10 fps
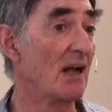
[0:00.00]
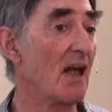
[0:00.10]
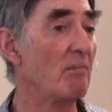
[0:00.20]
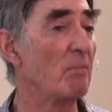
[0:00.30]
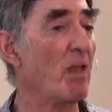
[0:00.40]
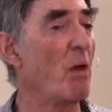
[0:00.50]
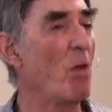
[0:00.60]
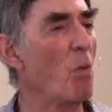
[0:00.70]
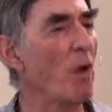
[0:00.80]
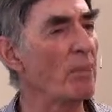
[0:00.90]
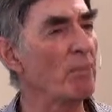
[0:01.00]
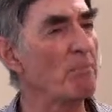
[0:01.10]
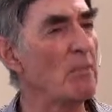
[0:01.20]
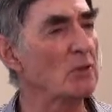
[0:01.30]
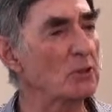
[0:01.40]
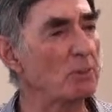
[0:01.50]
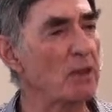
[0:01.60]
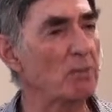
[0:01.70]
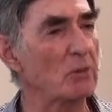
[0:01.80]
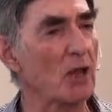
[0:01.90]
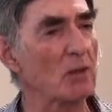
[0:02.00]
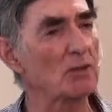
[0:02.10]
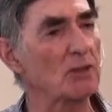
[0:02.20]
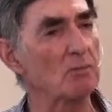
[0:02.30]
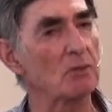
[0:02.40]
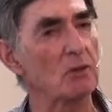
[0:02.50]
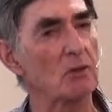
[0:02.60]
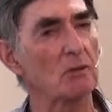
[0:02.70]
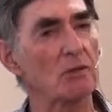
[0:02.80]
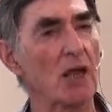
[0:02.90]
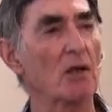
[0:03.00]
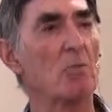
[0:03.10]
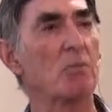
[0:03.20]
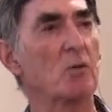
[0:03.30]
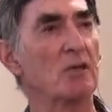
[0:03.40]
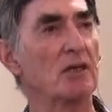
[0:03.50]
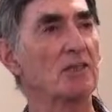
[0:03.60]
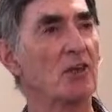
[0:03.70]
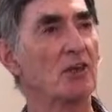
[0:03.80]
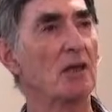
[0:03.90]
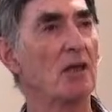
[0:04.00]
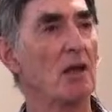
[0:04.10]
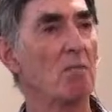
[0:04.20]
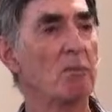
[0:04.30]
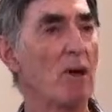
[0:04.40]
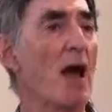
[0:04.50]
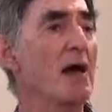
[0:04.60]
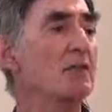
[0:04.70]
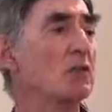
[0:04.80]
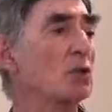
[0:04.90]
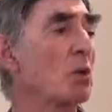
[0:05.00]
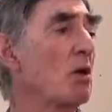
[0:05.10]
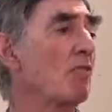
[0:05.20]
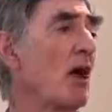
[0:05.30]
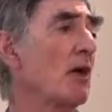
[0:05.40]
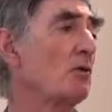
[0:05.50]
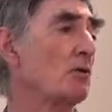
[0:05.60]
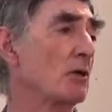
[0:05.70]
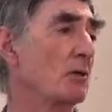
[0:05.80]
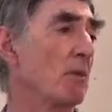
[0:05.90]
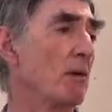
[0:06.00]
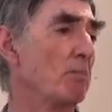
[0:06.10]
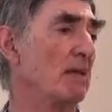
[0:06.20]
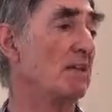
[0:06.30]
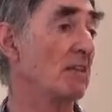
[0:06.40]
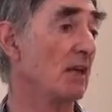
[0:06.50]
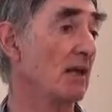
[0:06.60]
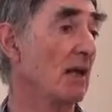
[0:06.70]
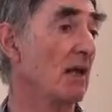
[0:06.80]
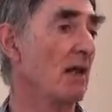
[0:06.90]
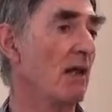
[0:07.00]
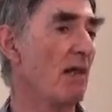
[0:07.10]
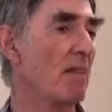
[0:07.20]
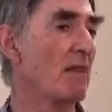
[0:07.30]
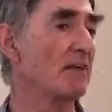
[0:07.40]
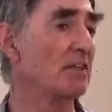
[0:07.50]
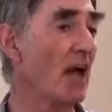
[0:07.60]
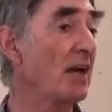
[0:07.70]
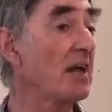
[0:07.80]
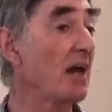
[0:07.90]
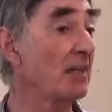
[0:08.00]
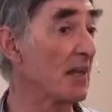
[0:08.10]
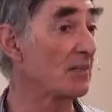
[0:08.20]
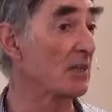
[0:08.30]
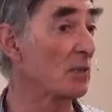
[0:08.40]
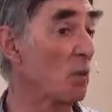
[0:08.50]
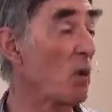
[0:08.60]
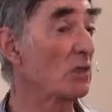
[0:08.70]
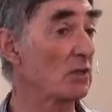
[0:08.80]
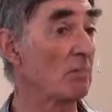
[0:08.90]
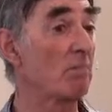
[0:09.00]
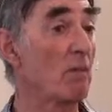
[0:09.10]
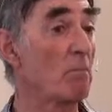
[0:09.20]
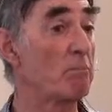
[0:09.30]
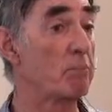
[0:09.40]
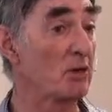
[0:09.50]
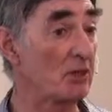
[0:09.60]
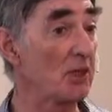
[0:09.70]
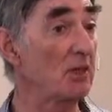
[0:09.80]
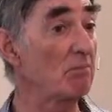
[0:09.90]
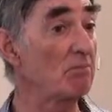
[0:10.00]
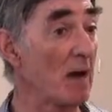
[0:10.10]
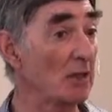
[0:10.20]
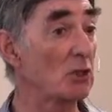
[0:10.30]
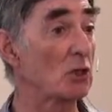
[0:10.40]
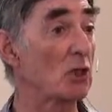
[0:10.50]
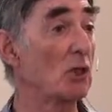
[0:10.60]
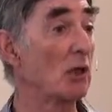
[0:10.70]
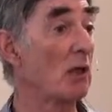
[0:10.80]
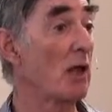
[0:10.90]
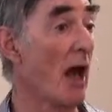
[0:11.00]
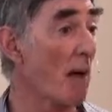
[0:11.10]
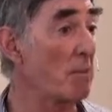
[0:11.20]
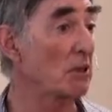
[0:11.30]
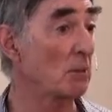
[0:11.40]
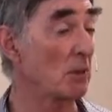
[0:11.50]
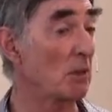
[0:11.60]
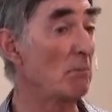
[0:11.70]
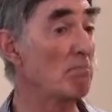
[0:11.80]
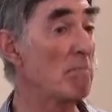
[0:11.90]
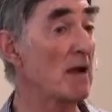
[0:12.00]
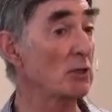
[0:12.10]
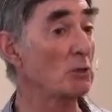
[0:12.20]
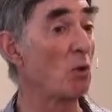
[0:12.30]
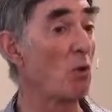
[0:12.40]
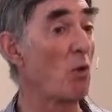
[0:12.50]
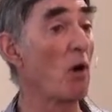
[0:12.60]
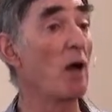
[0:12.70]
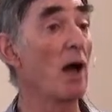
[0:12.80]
And what most people don't seem to take on board is that prior to 1200 BC, the Sinai desert was pretty much habitable, much more